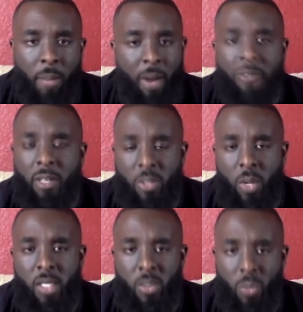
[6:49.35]
My first
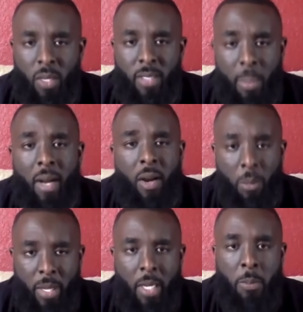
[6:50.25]
question was, am I going
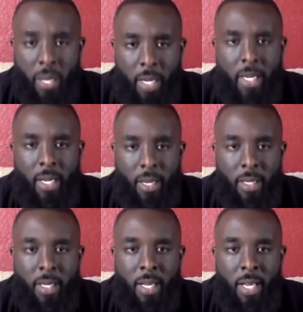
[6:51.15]
to be able to play again?
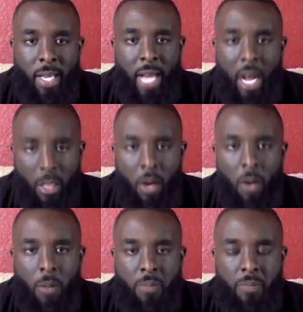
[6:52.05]
And how long?